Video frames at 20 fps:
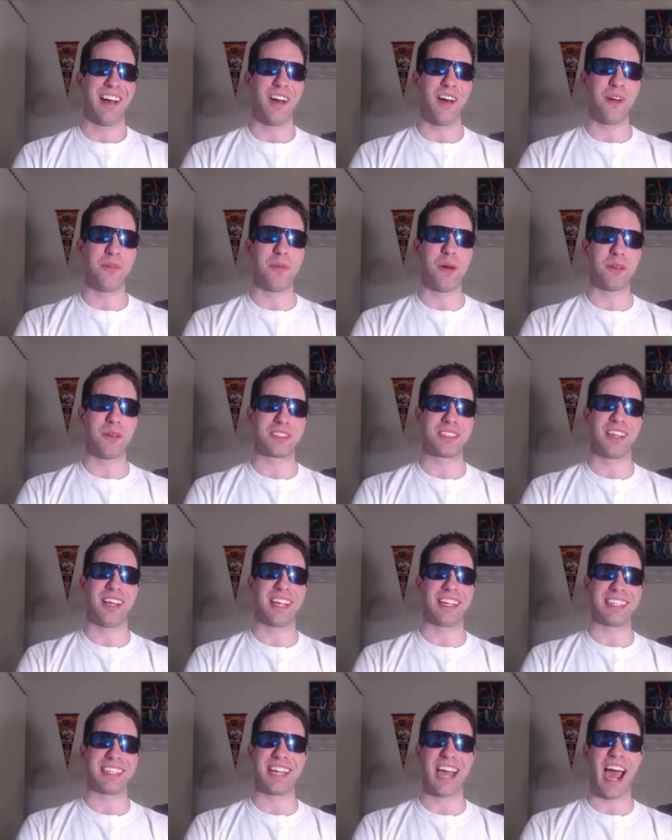almost,
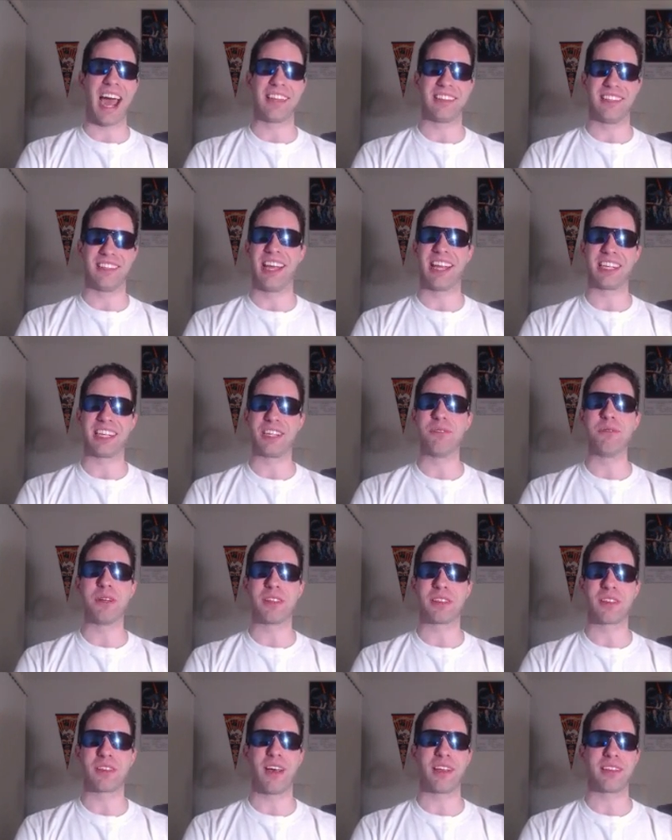like, godlike. You would
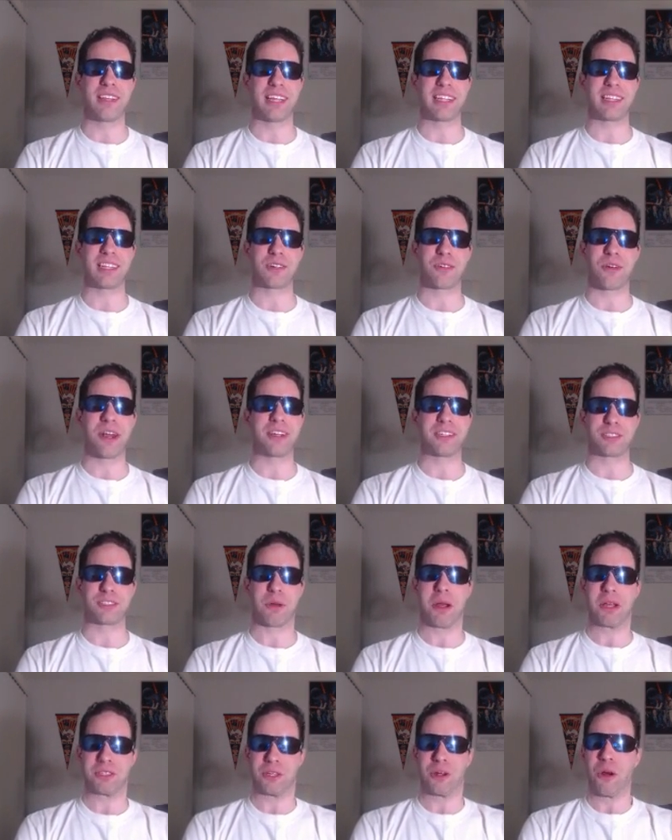have thought, like, the
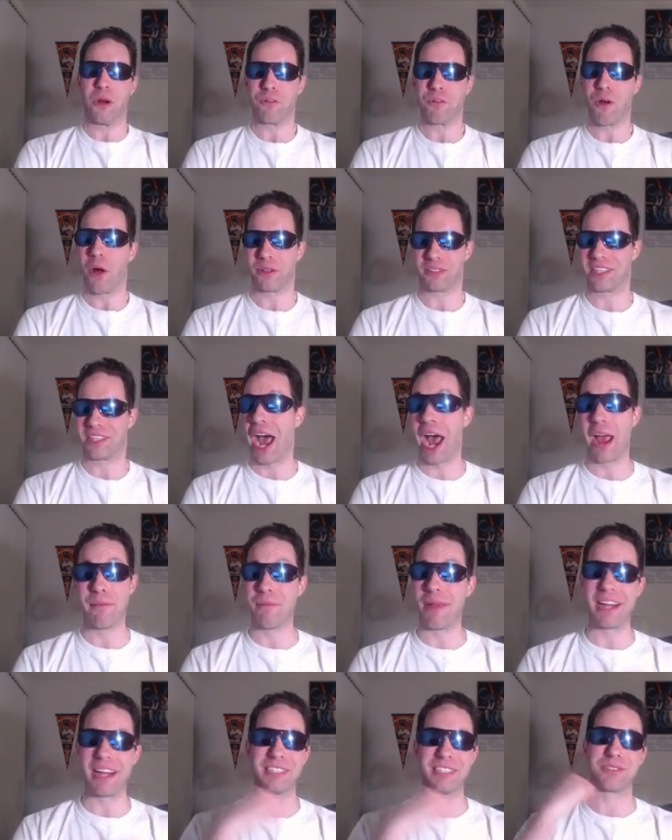greatest wrestler of all
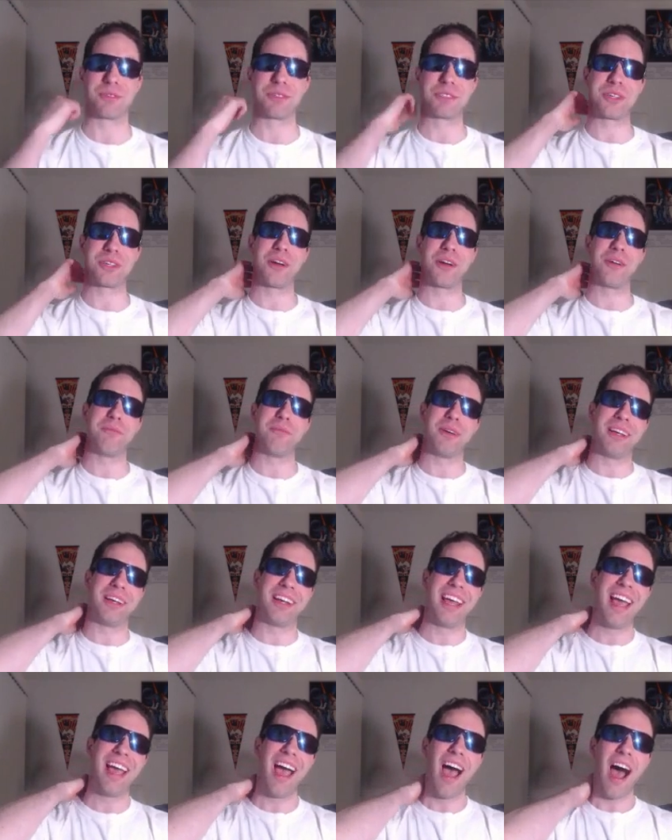time made his return,
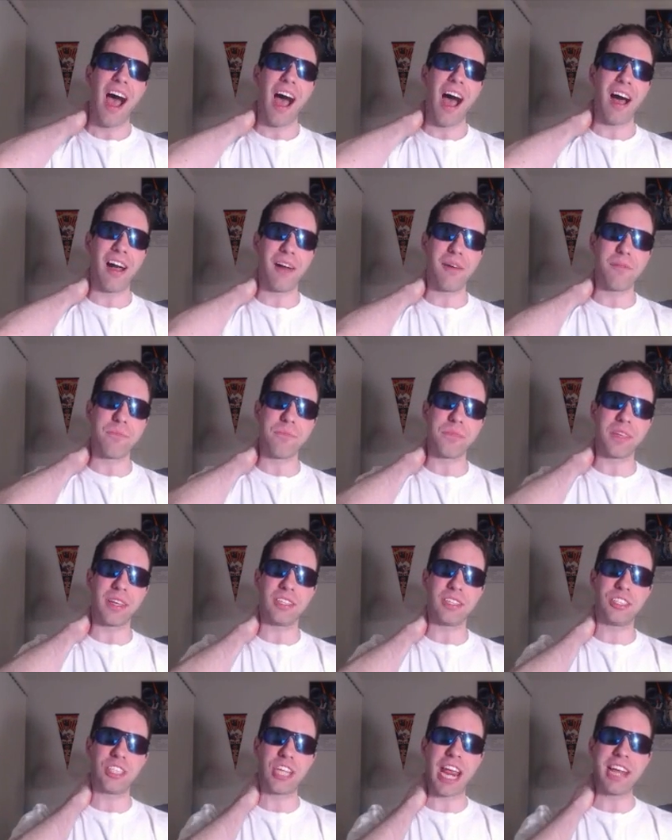but
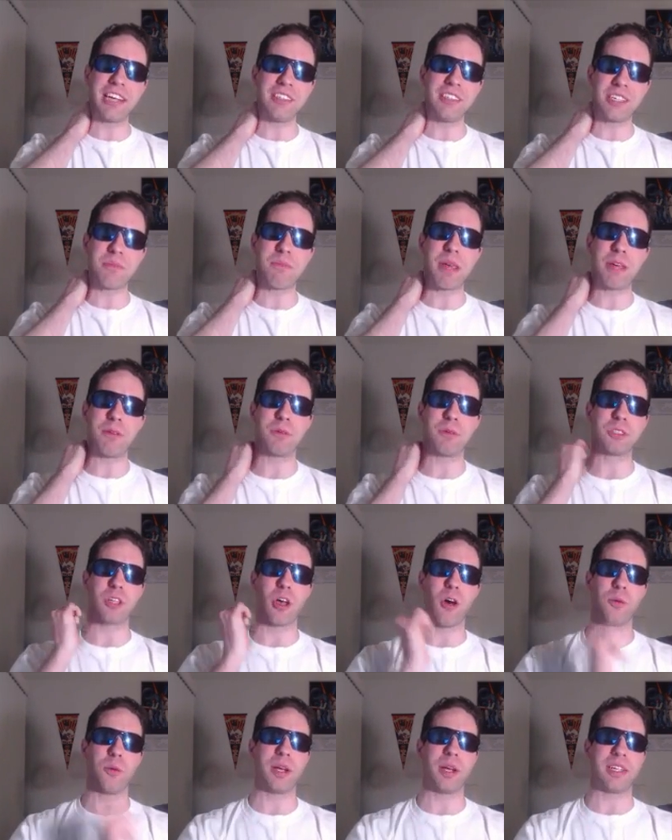Shane, to me, was
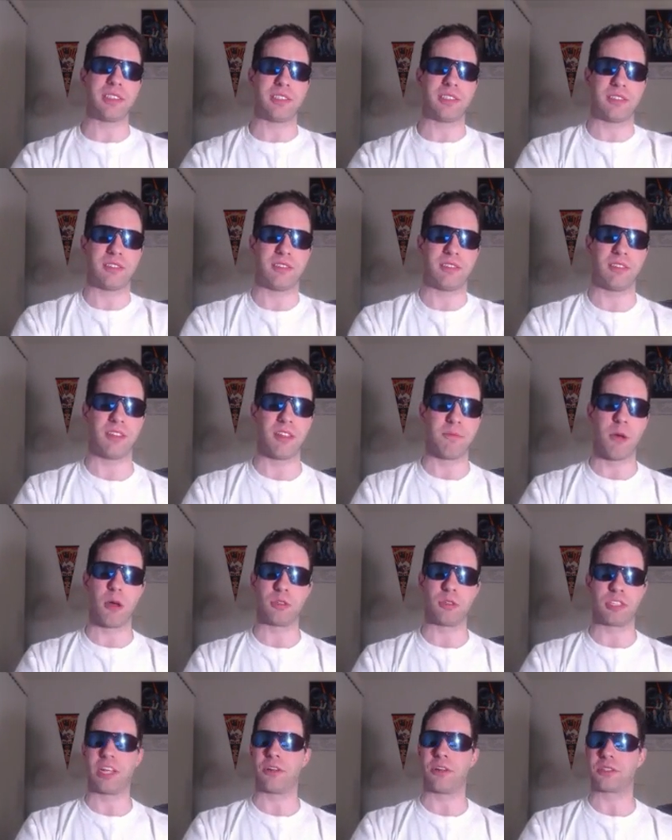always the
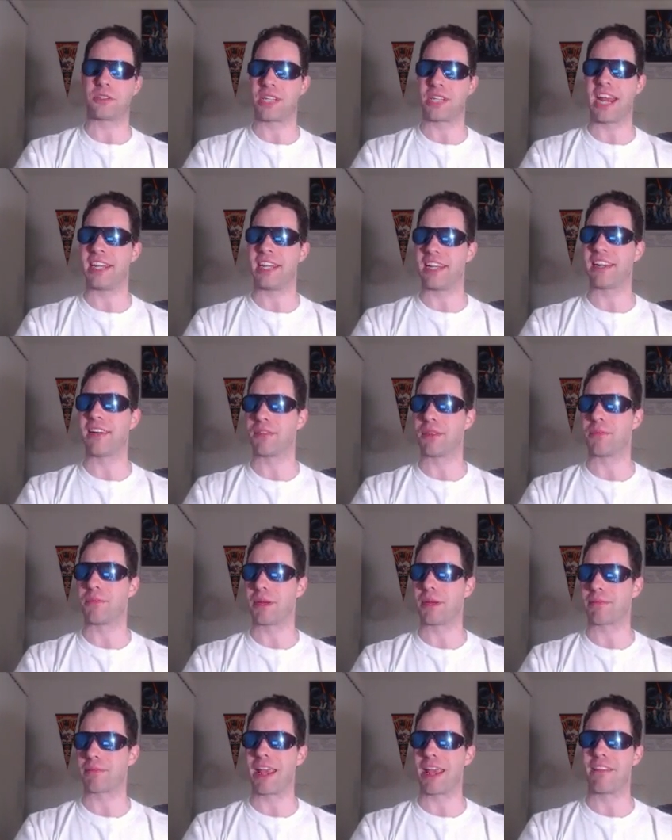most entertaining of the
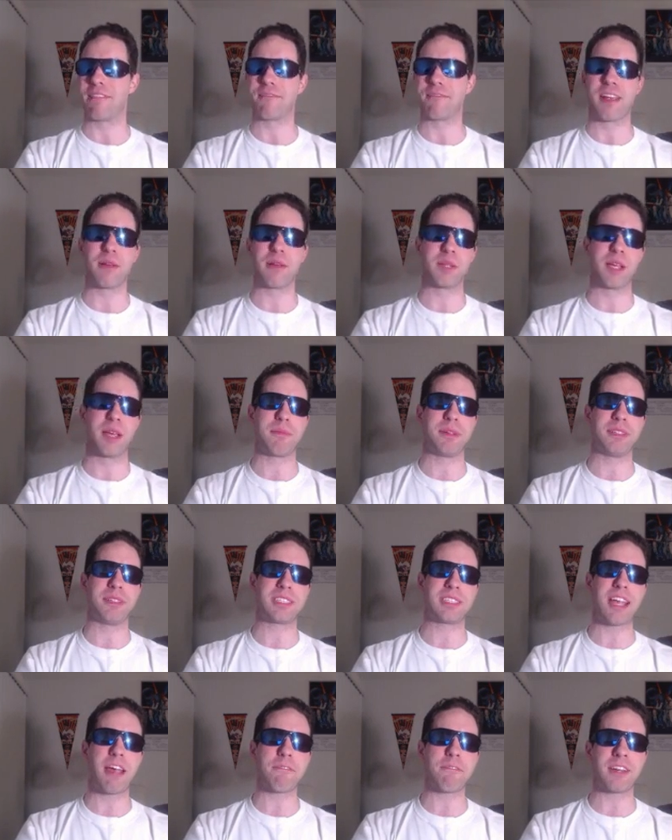McMahon family. I mean,
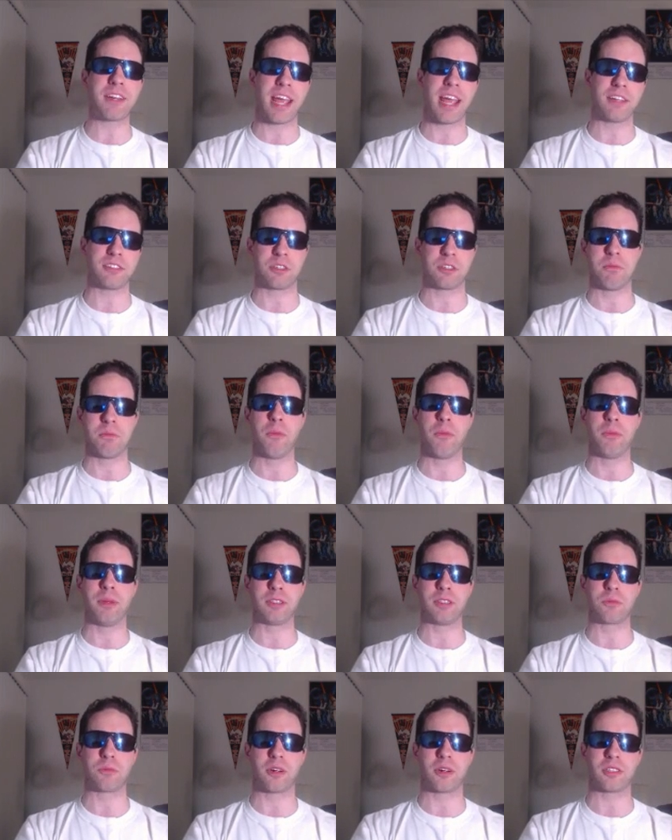Stephanie has her
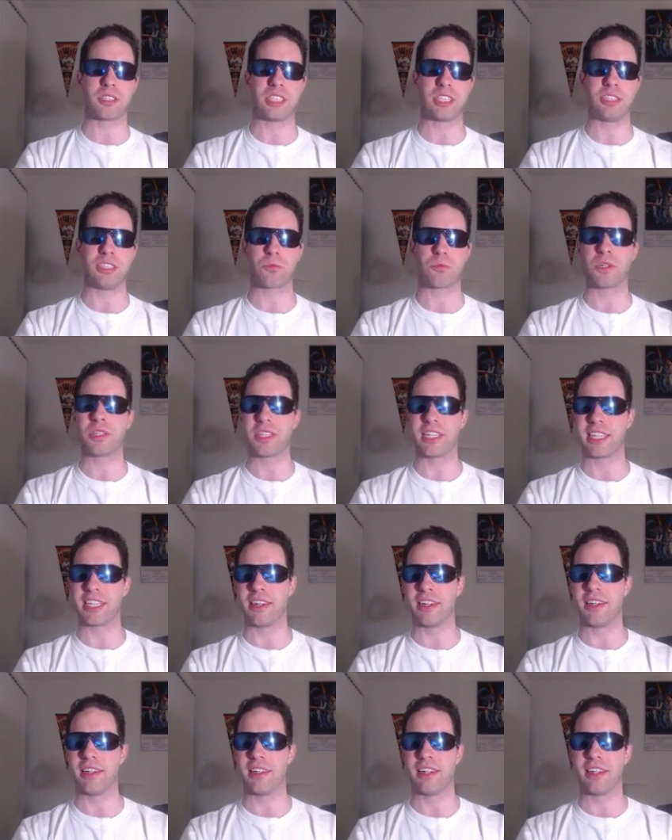moments where she's really
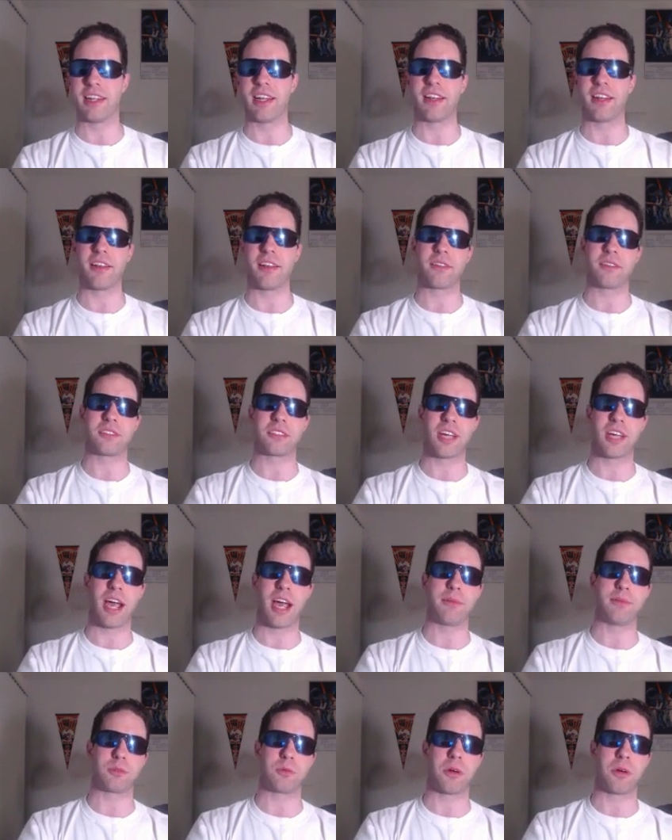good, and then other
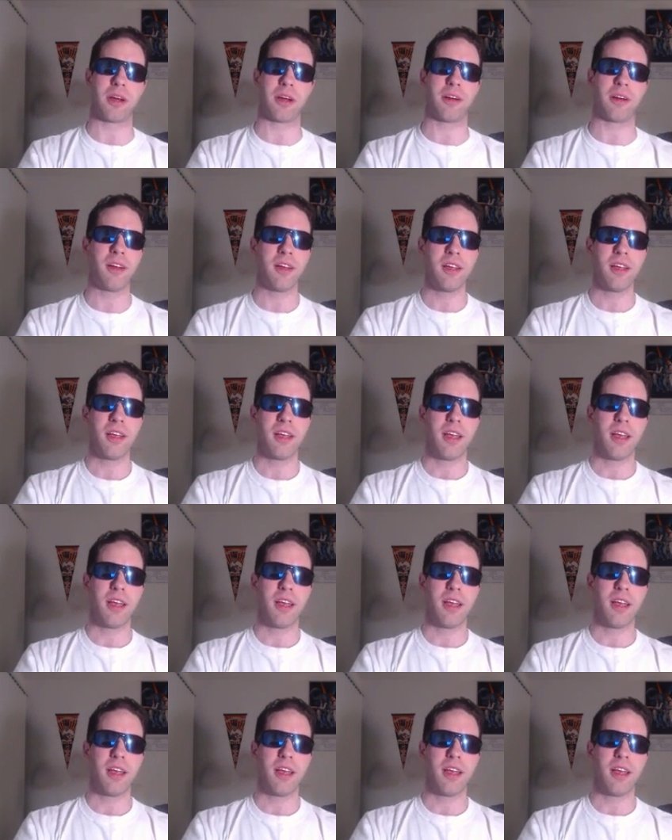times where